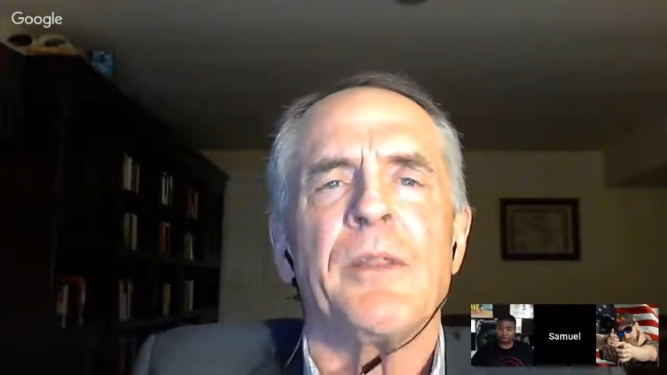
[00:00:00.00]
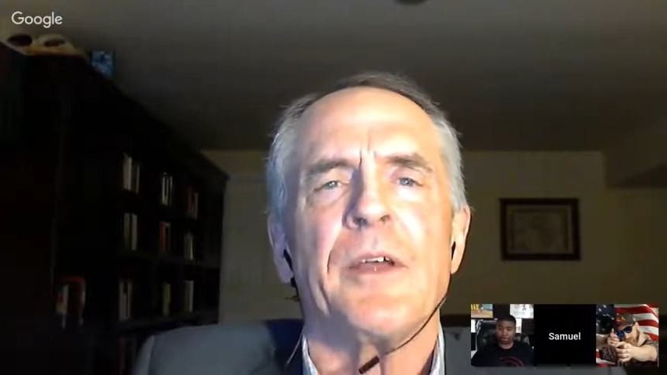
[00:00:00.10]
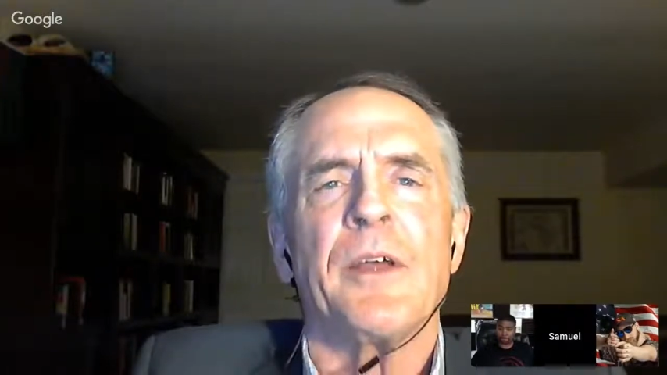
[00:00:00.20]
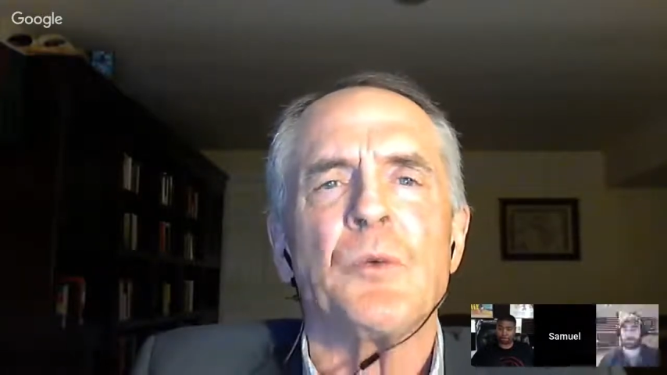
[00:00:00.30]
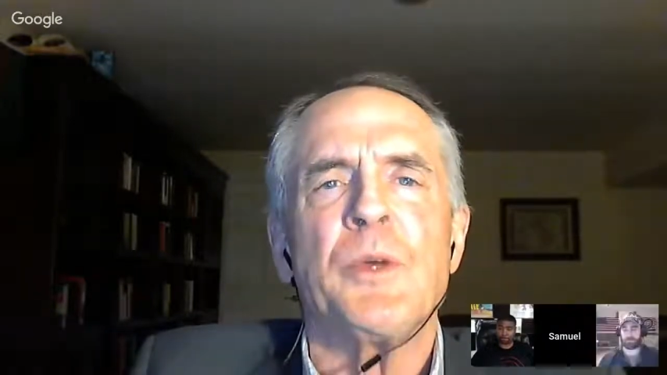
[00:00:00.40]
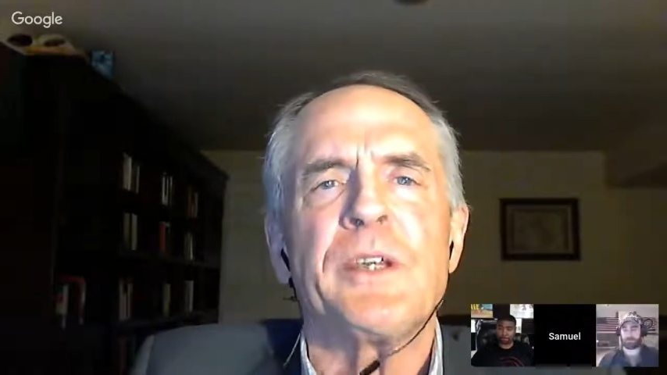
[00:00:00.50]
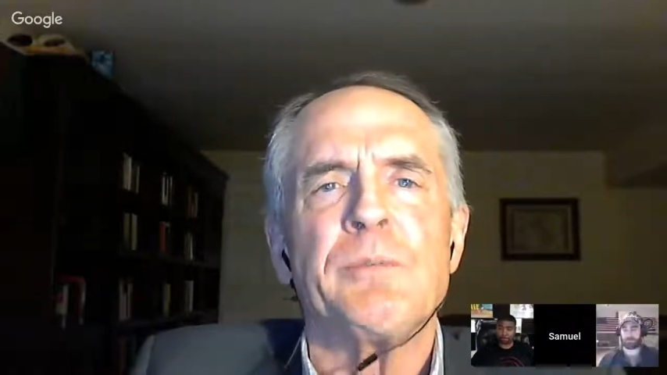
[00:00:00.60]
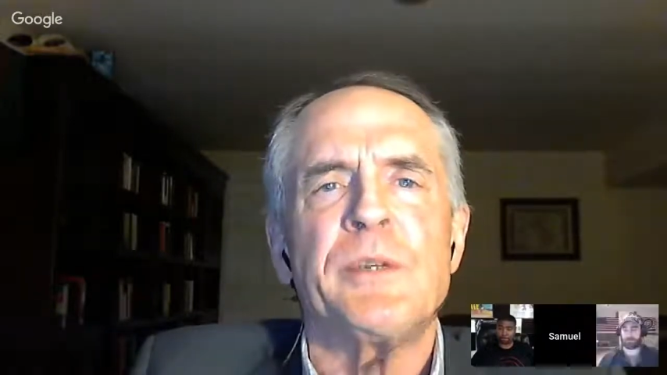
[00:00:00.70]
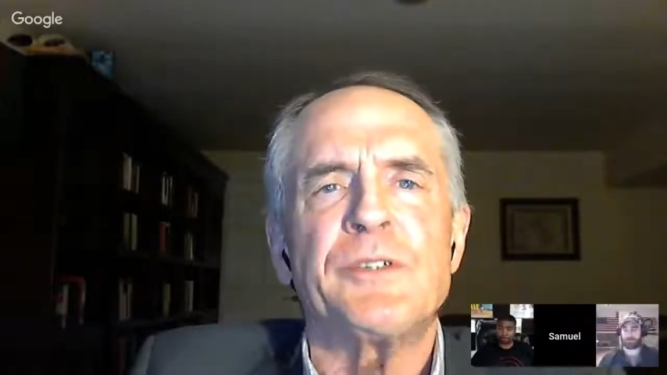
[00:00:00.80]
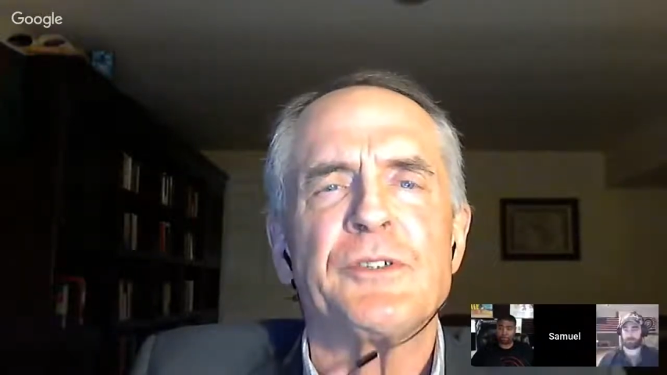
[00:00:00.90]
then we can
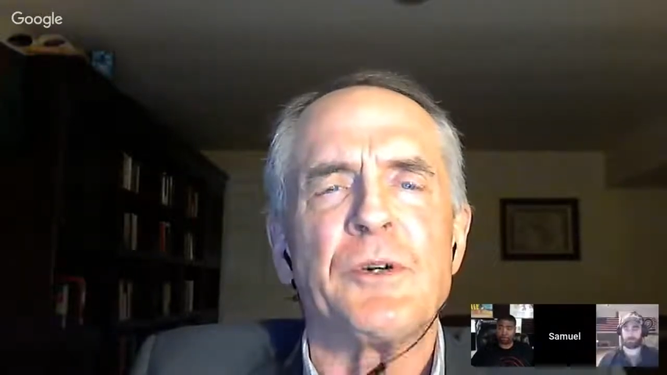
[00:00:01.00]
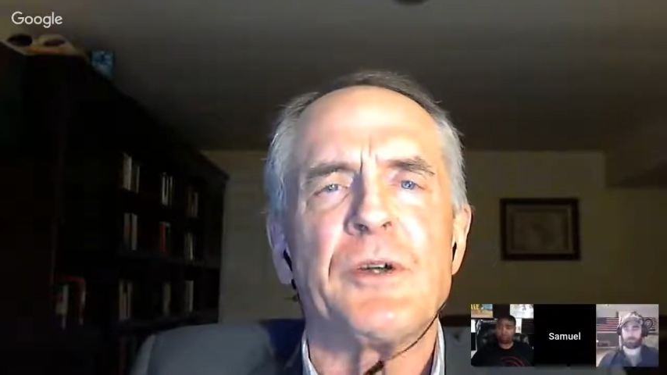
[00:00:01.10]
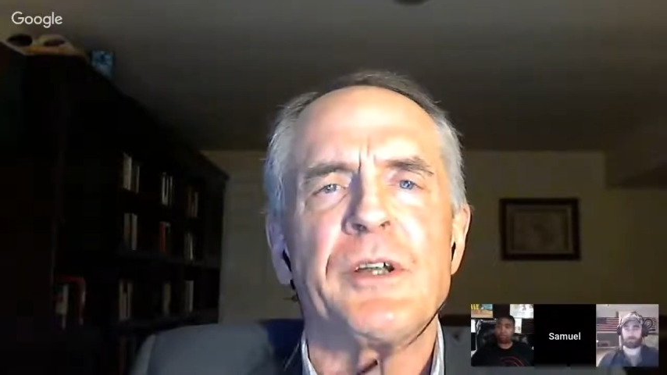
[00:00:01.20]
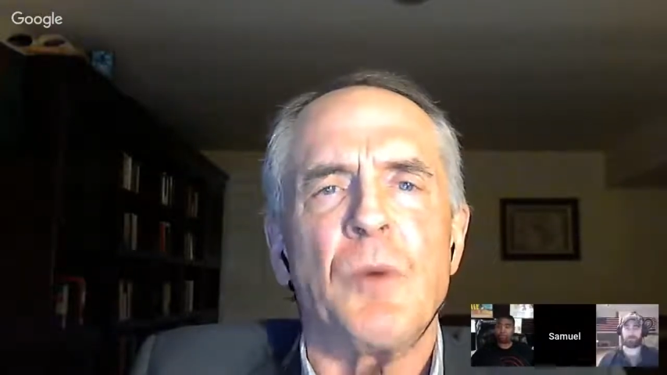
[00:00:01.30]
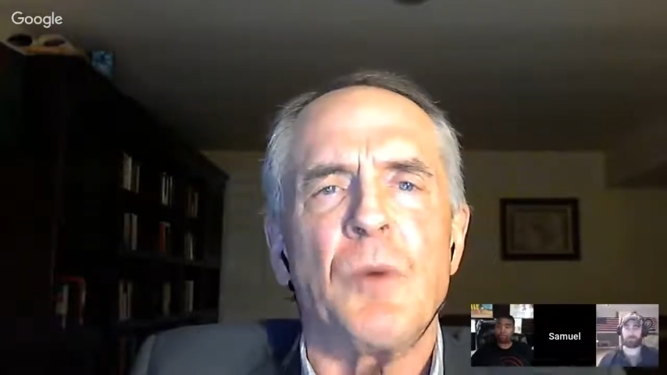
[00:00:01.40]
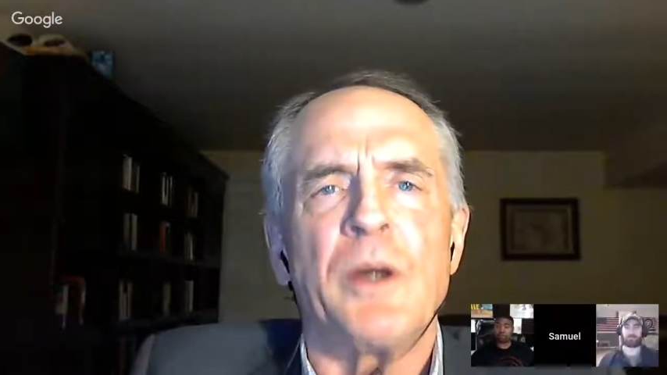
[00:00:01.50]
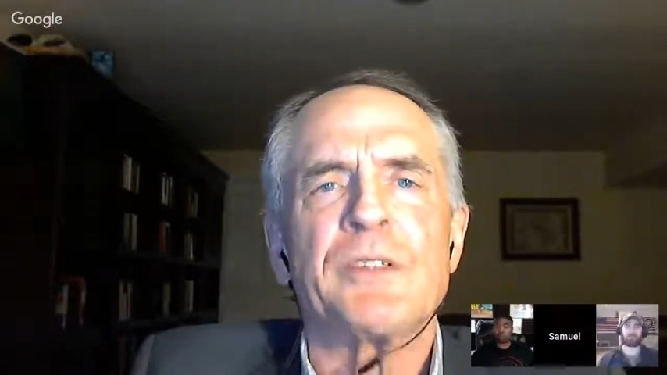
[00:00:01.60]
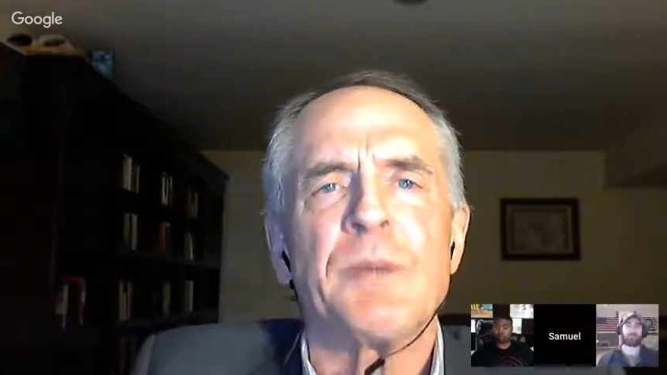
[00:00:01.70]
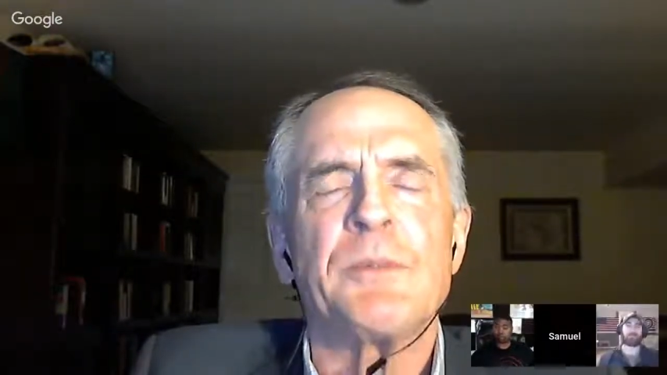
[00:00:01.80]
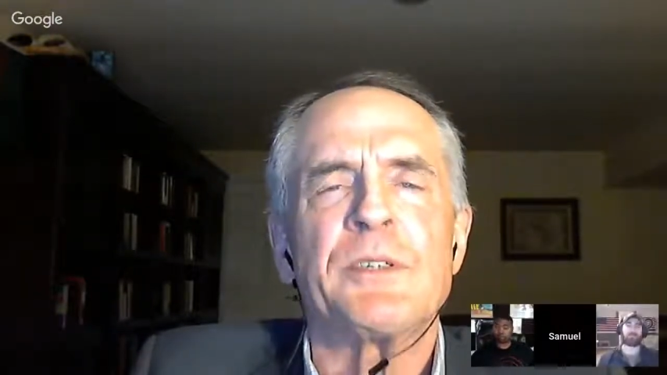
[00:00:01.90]
be sure they're white
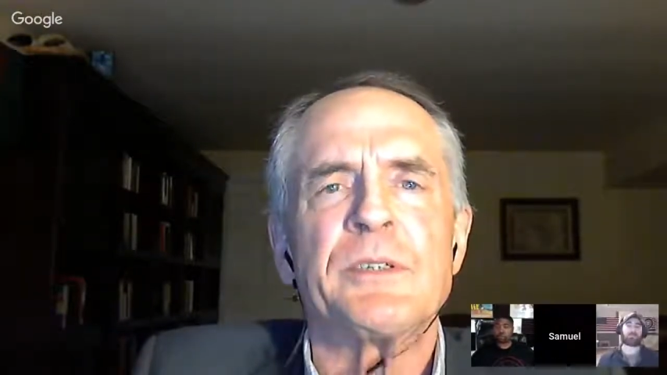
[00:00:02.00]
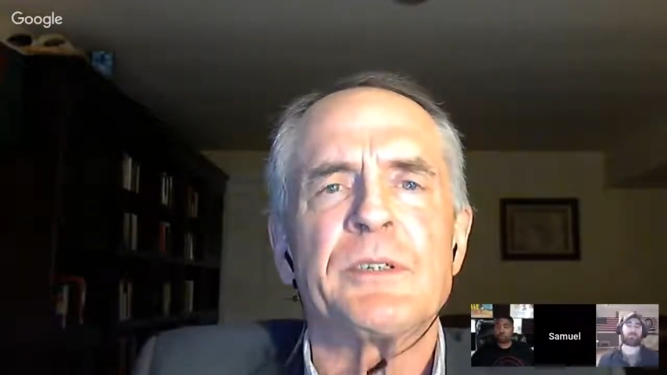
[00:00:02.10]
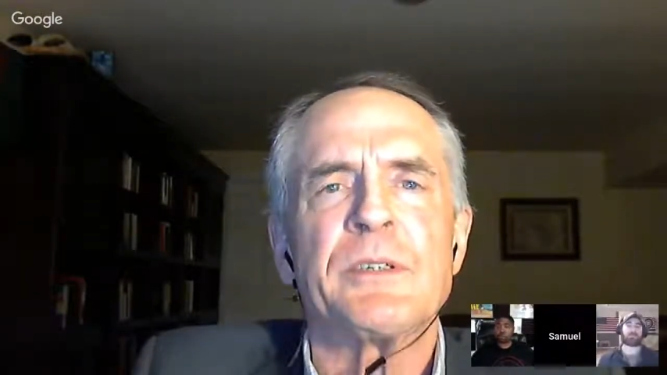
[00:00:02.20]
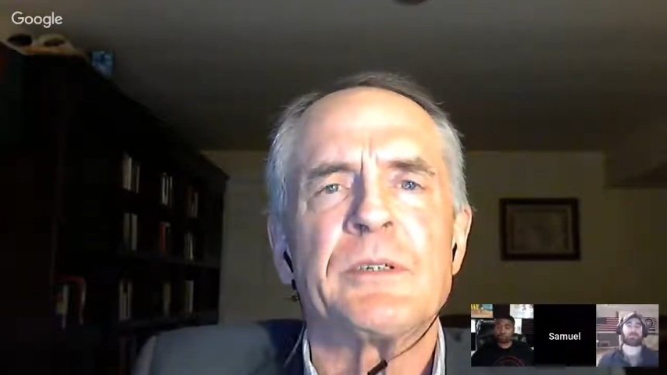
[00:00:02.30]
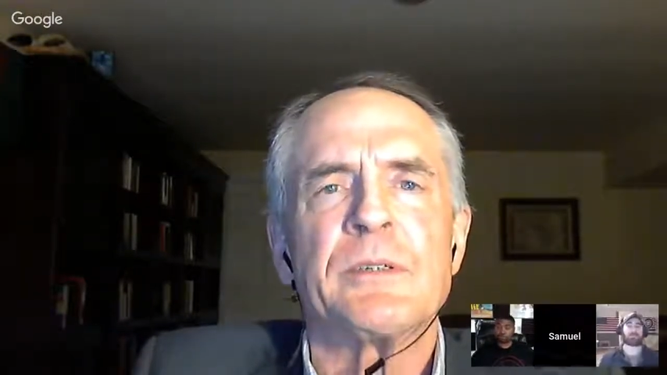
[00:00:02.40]
supremacists?